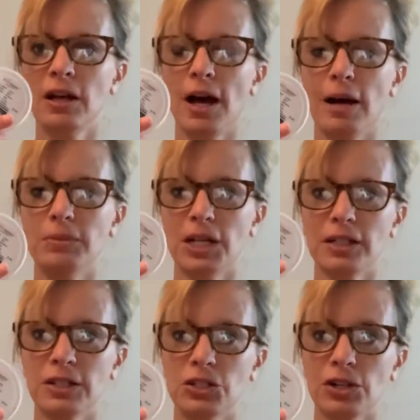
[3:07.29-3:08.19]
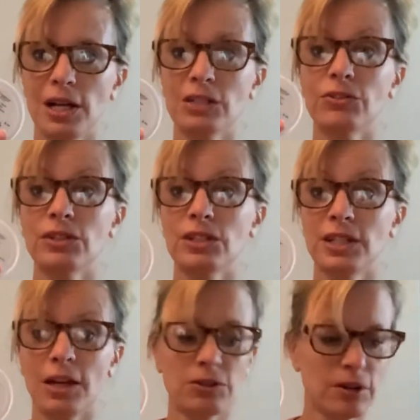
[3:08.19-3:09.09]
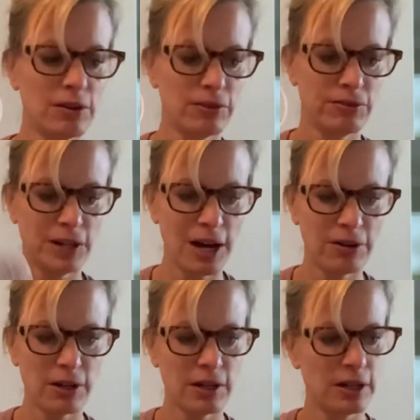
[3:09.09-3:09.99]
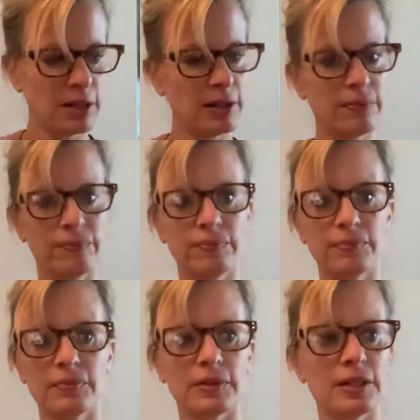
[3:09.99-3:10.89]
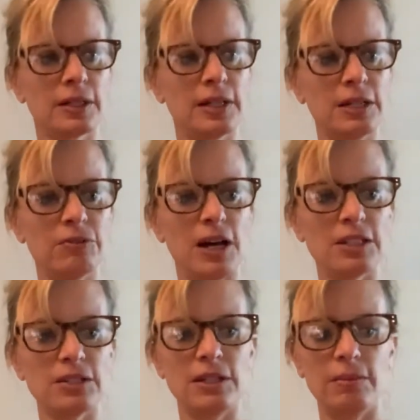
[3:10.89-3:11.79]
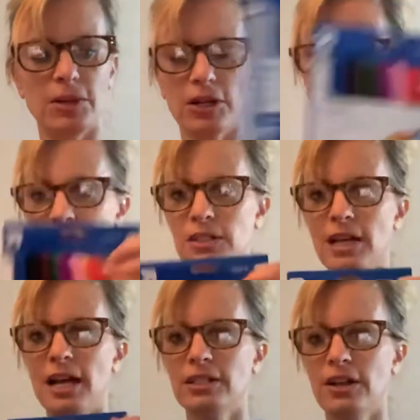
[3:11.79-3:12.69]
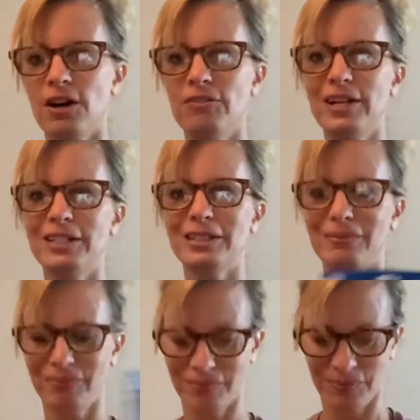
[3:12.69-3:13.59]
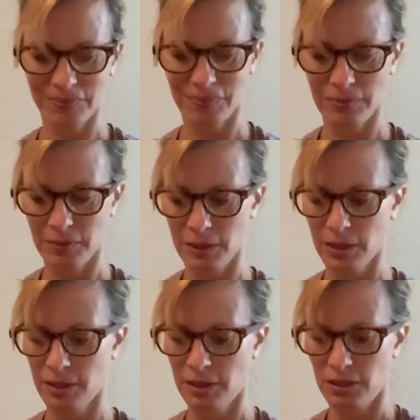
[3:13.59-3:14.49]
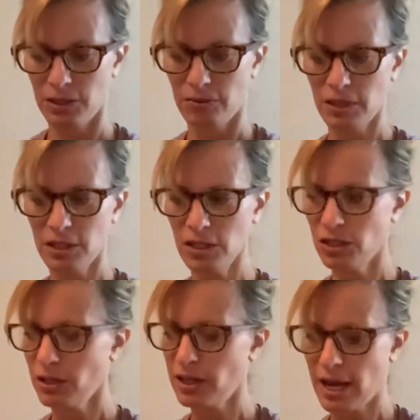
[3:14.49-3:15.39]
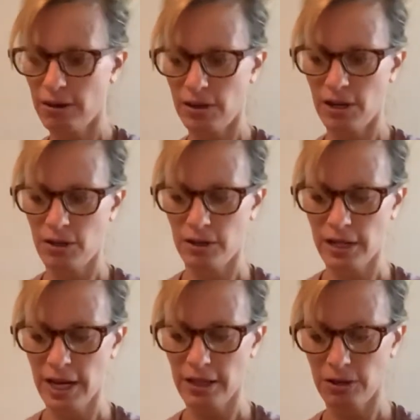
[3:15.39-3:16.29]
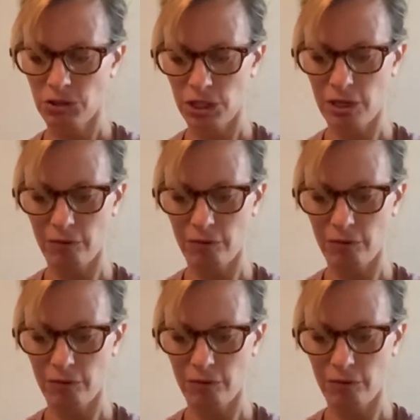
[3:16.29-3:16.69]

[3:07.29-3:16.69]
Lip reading: object to trace for the center of the flower. And you will also need markers, as always. So we're going to start out on our yellow sheet of